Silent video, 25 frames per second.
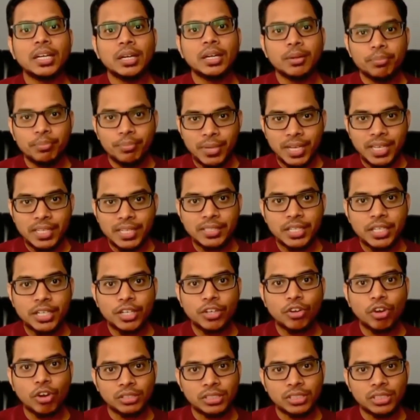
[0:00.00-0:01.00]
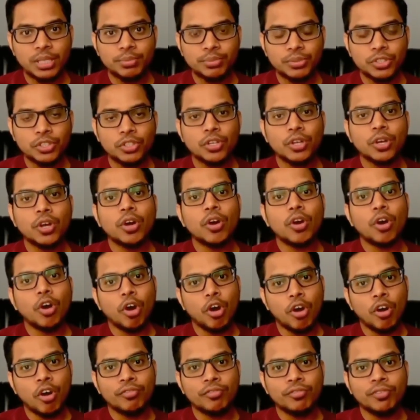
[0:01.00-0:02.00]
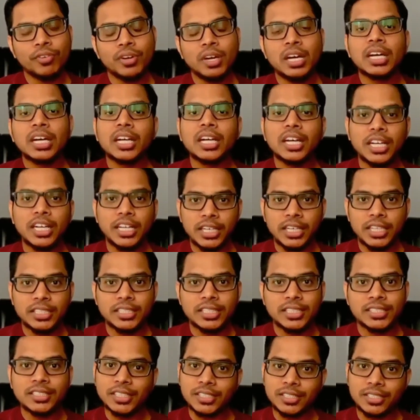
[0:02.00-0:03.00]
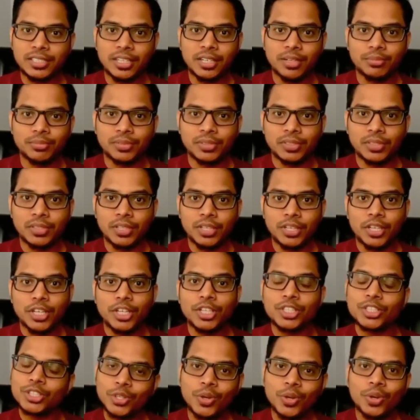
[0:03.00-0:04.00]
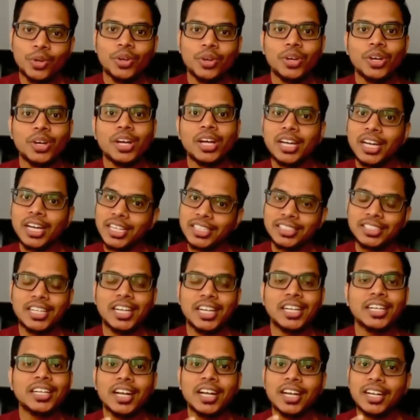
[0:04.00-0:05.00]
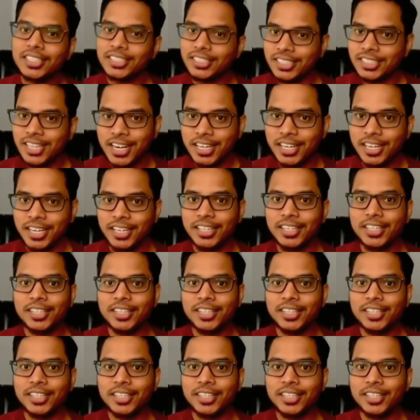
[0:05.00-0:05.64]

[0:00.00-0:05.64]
basic concepts of Cleanagent systems. So let's get started.